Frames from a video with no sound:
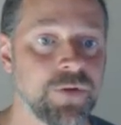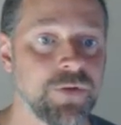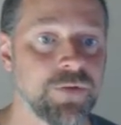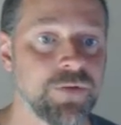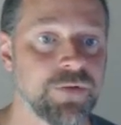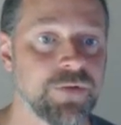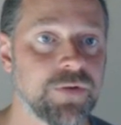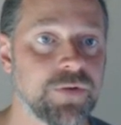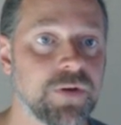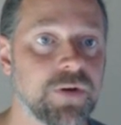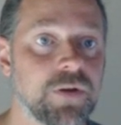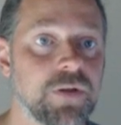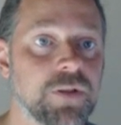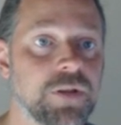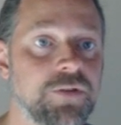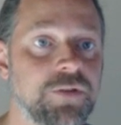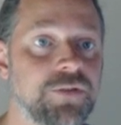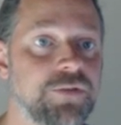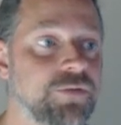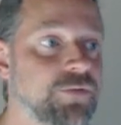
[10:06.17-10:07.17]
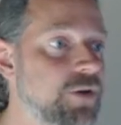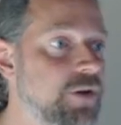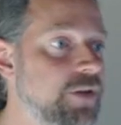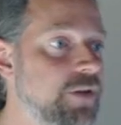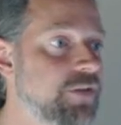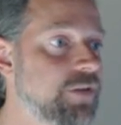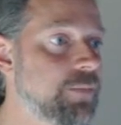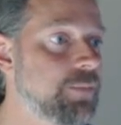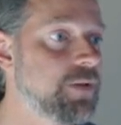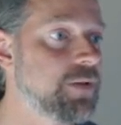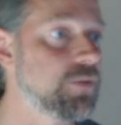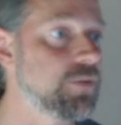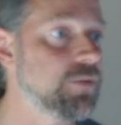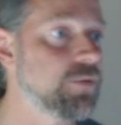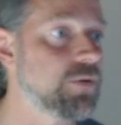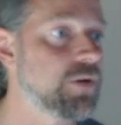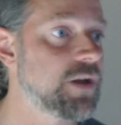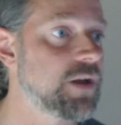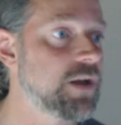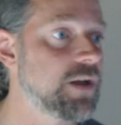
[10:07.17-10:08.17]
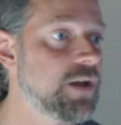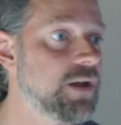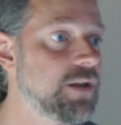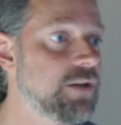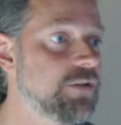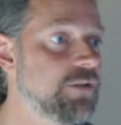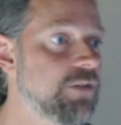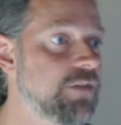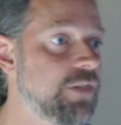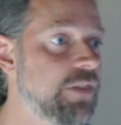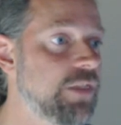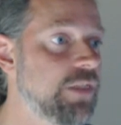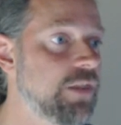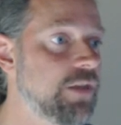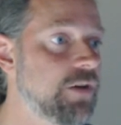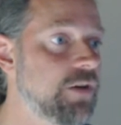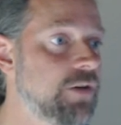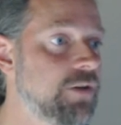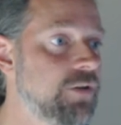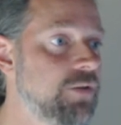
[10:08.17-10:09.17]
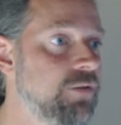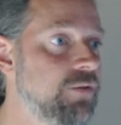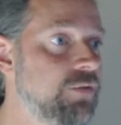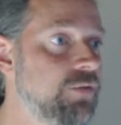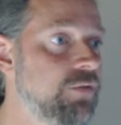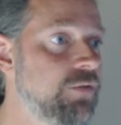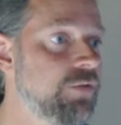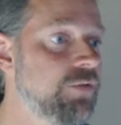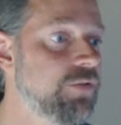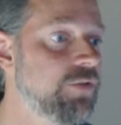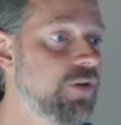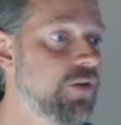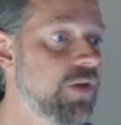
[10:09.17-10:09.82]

So let's rise up and look at those.